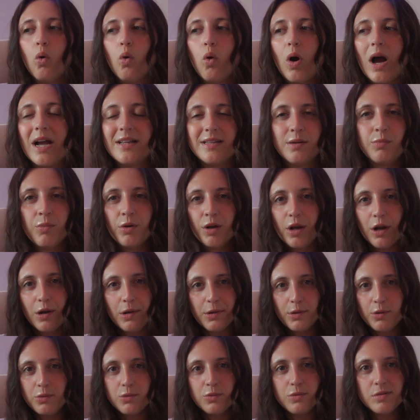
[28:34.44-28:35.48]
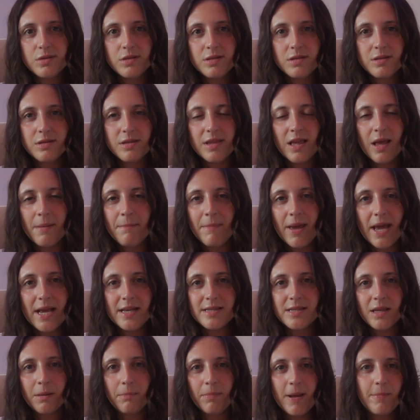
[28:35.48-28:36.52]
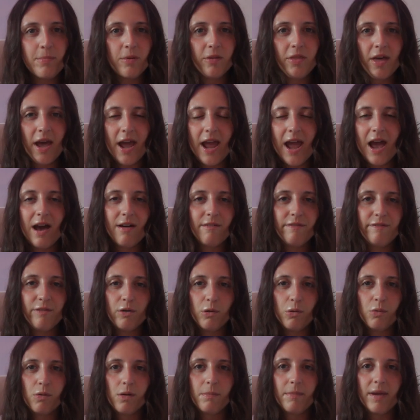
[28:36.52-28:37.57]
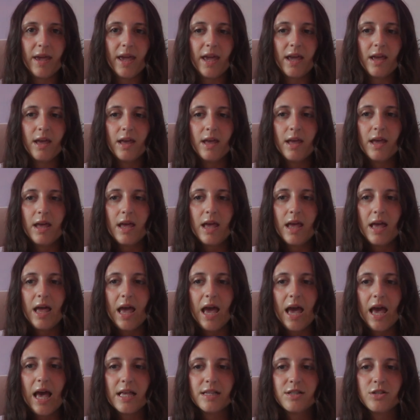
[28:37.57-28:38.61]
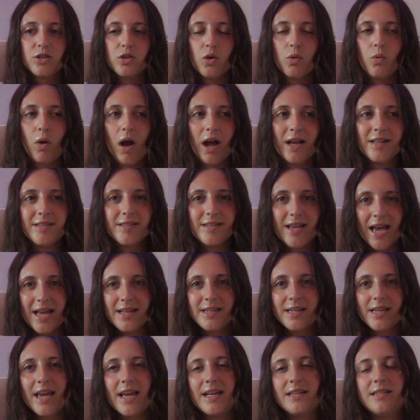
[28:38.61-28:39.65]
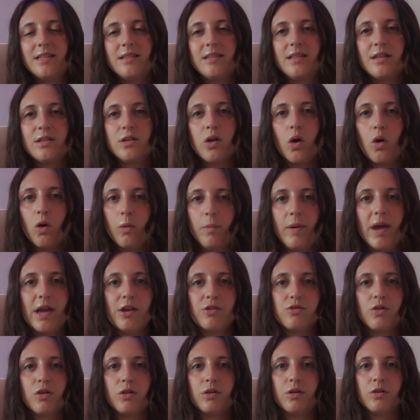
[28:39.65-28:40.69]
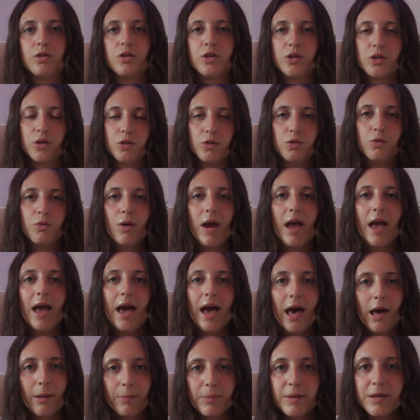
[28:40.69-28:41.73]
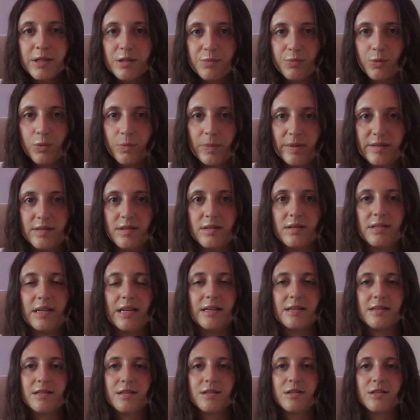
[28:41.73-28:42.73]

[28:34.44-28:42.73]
I didn't want to lose the amazing people that I have following me. So I dedicated this whole Patreon to helping small businesses.